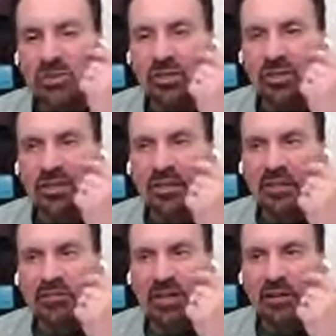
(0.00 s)
cook it
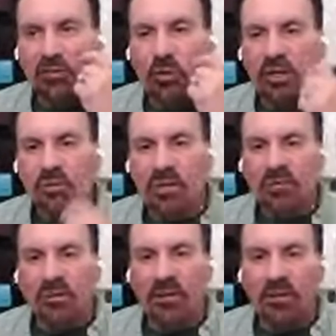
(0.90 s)
if you have a way to make
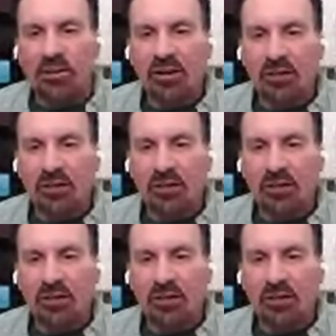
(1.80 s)
fire.